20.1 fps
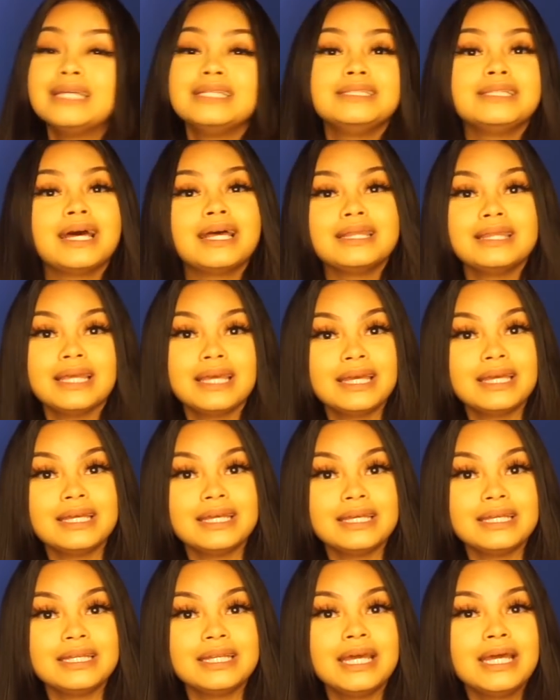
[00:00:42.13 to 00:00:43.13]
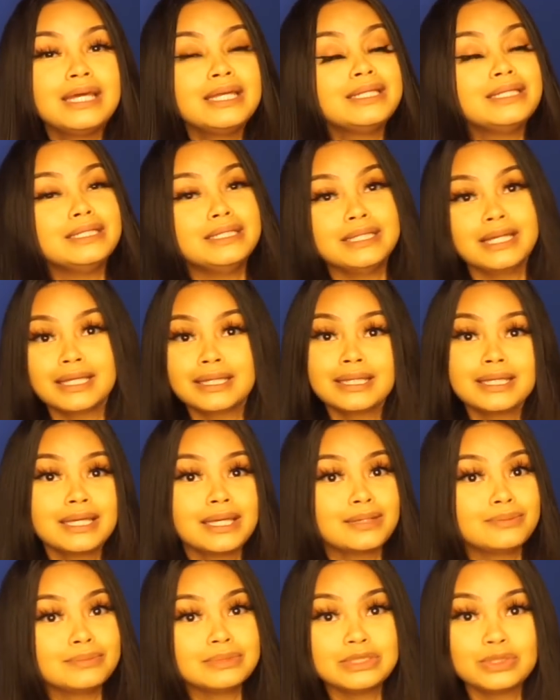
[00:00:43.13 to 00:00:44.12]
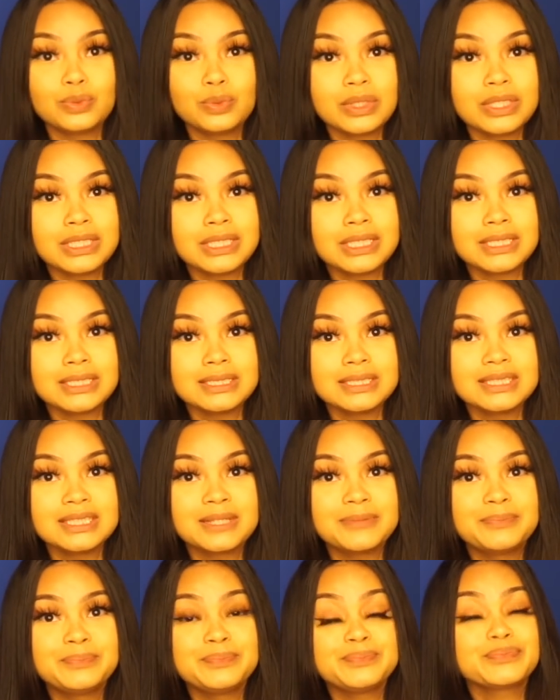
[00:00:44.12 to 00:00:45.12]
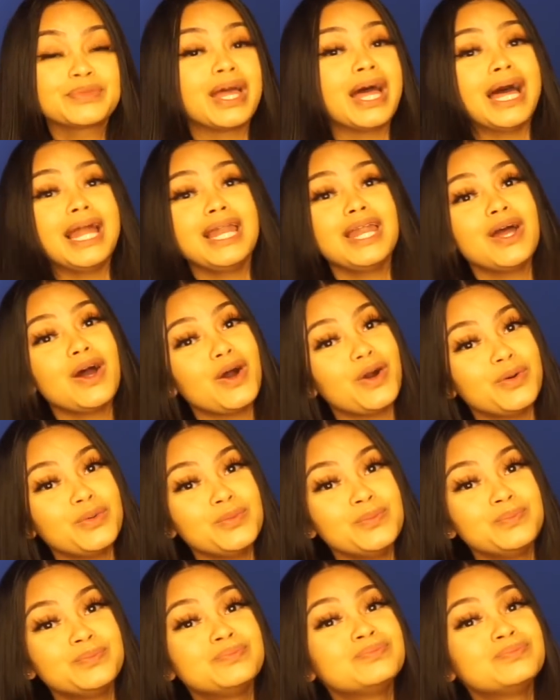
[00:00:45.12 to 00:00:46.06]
not letting nothing get between us. Hello.